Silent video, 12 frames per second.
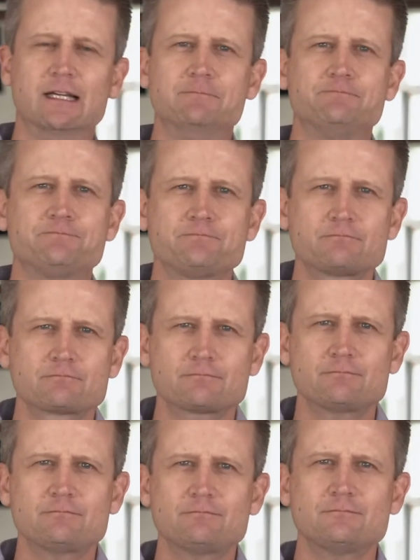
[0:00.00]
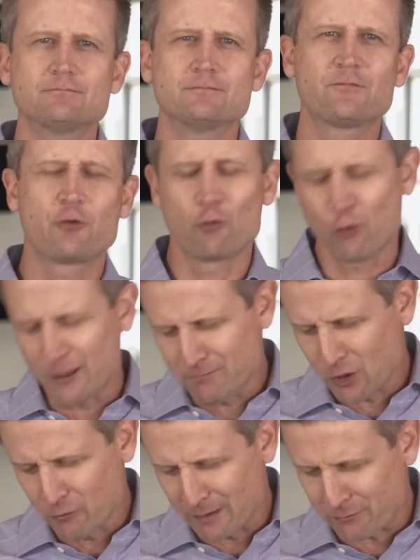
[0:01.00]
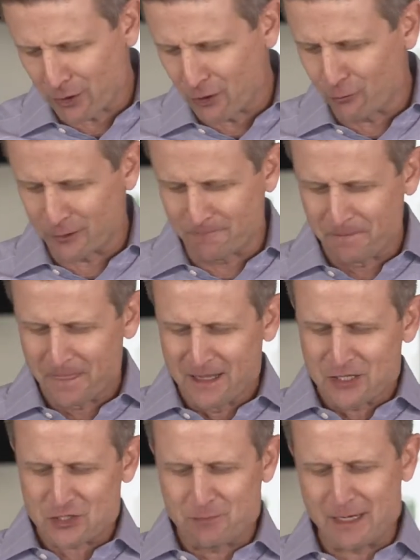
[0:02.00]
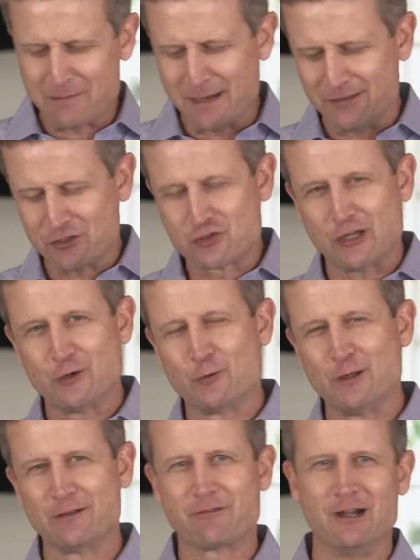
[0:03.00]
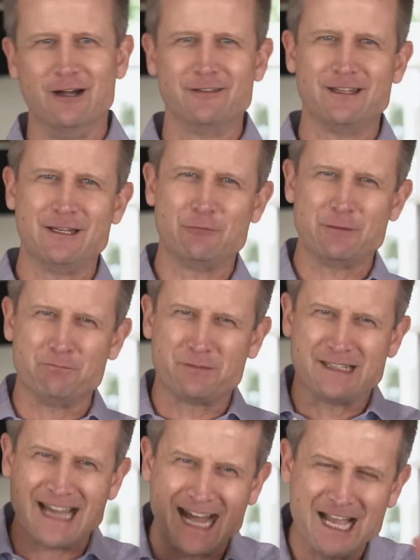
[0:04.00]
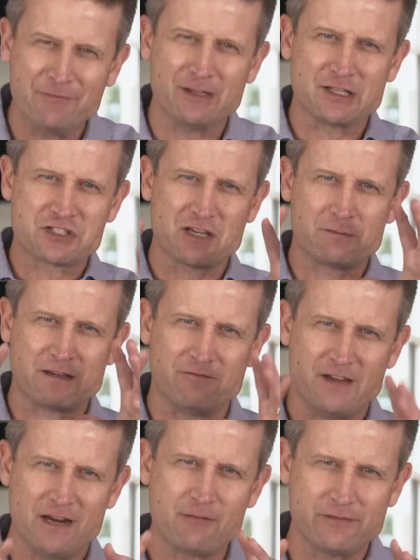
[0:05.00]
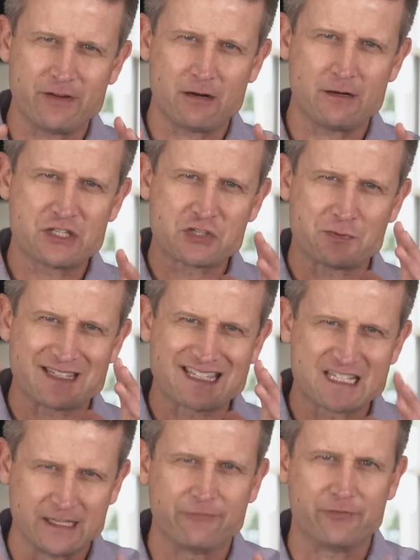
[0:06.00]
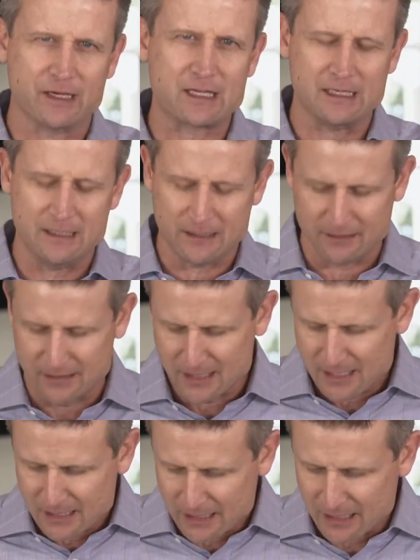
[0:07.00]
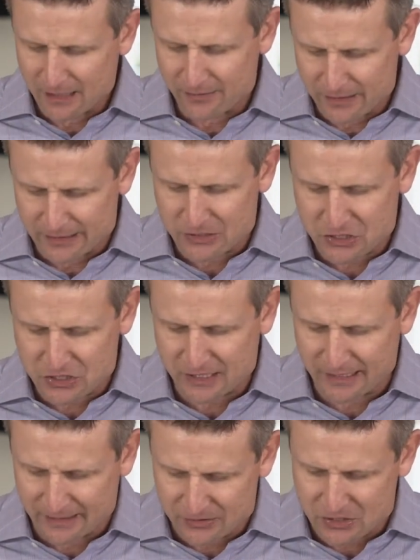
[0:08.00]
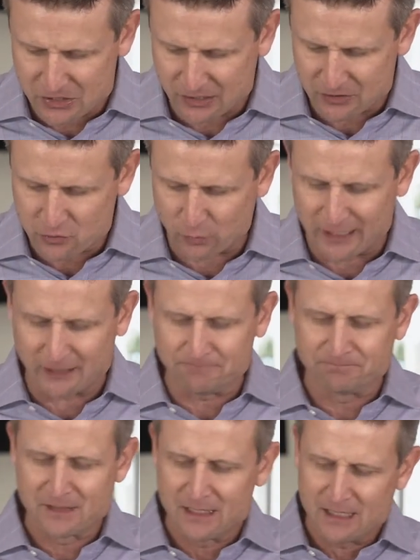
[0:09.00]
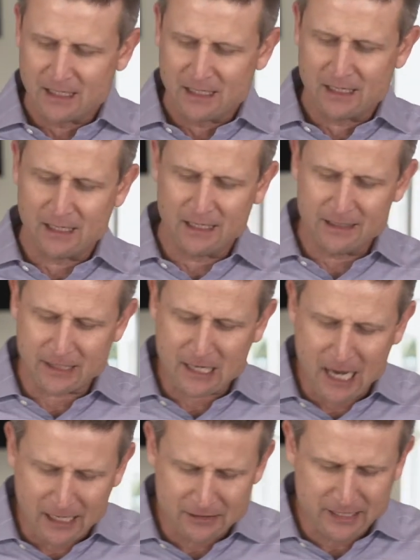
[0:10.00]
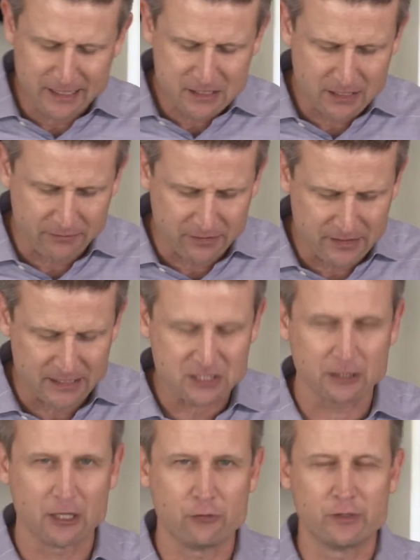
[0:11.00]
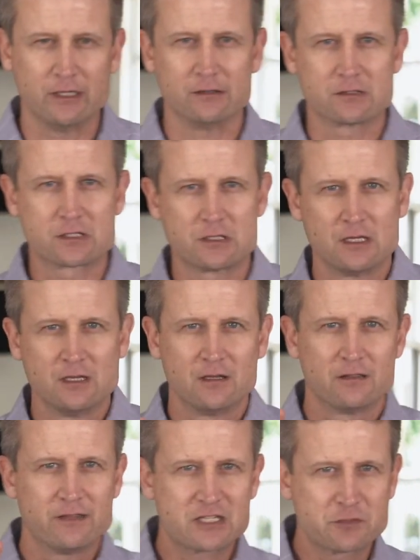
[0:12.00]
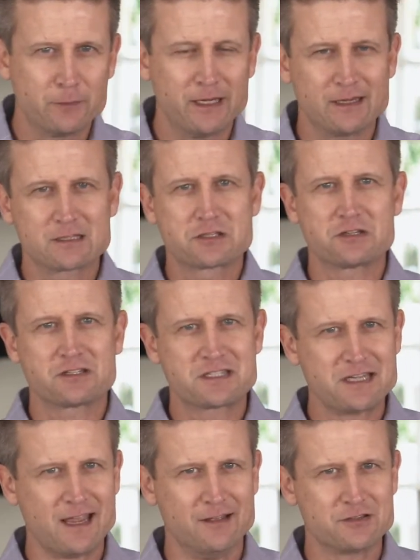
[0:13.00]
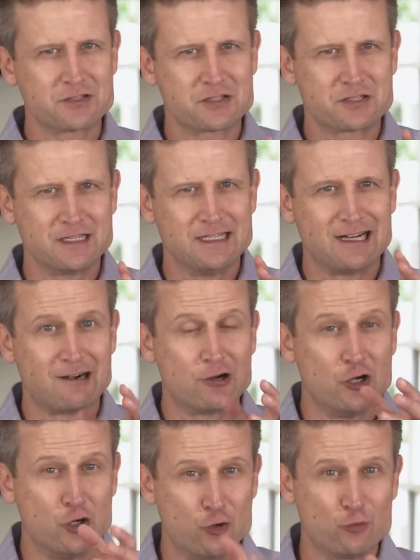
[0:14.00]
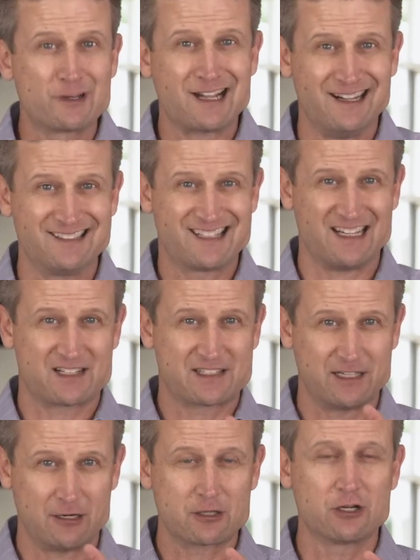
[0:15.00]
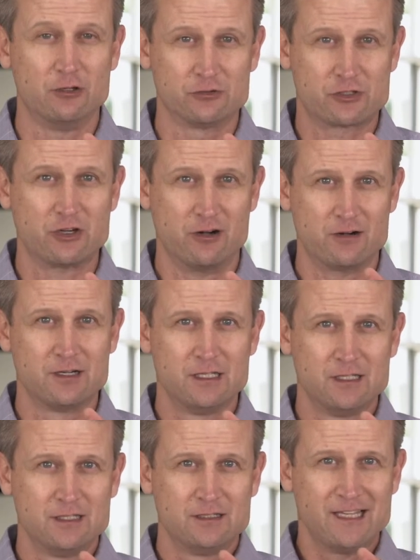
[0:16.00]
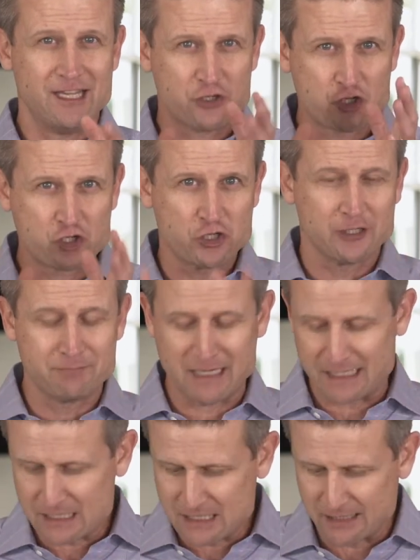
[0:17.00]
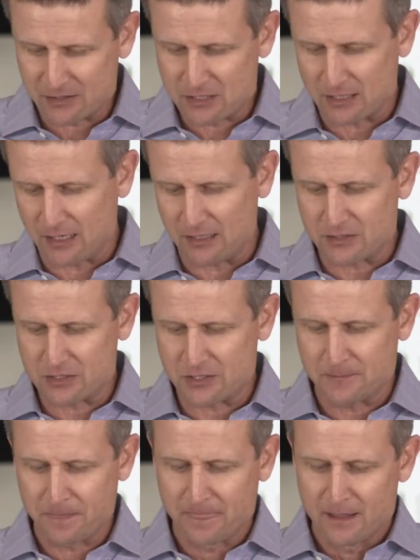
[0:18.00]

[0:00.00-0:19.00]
that for one moment, Paul would speak about the general will of God, then he would dive into something very, very specific in uh, this instance. Well, uh, in the context of the Thessalonians, this makes sense in our own context, in our culture. It should make sense to us